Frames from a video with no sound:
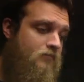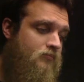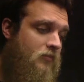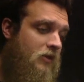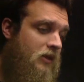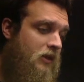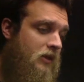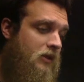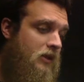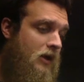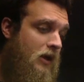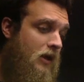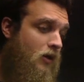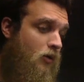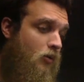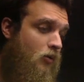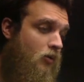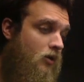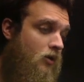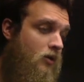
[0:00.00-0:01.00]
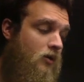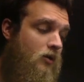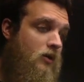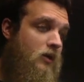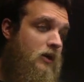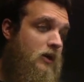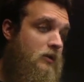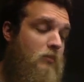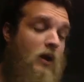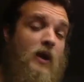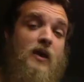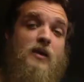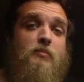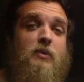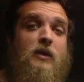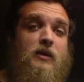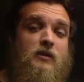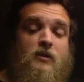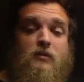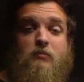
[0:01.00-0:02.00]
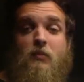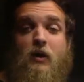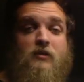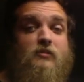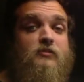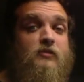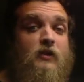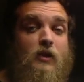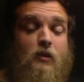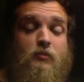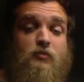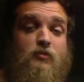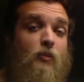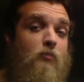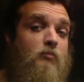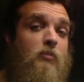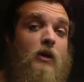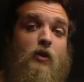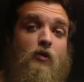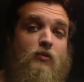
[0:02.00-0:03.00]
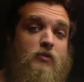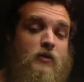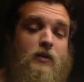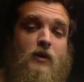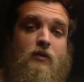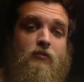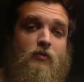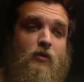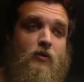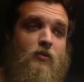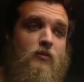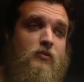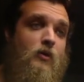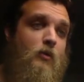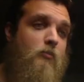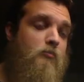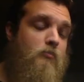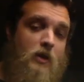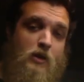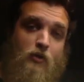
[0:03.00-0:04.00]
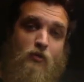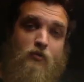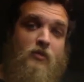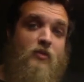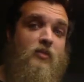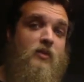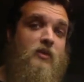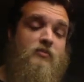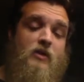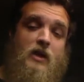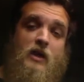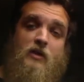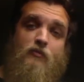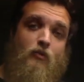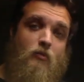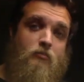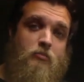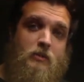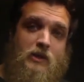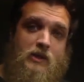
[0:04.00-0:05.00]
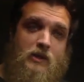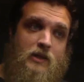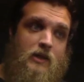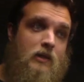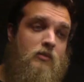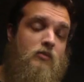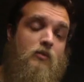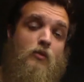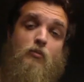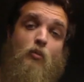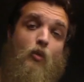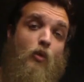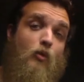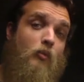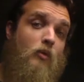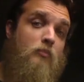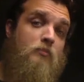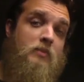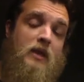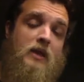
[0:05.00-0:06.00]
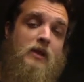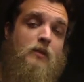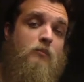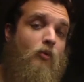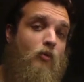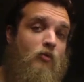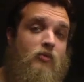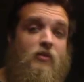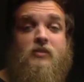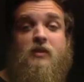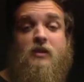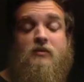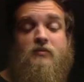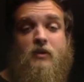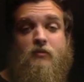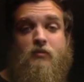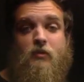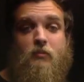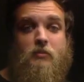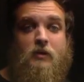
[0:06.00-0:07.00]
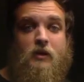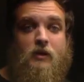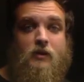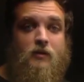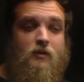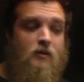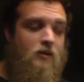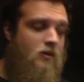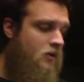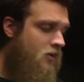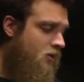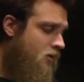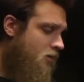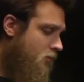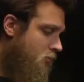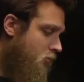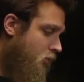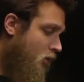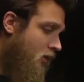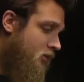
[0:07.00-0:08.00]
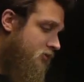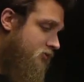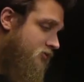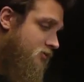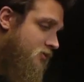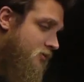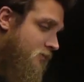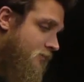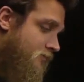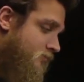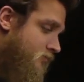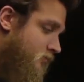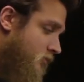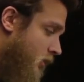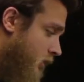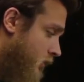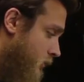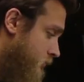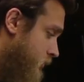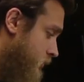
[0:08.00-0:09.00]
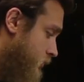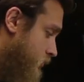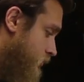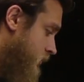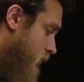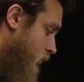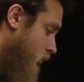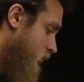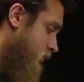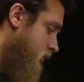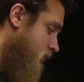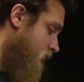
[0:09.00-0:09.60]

And now, in my opinion, my setups are better than ever. They're better than they've ever been, and they're more repeatable than they've ever been. Plus, the utility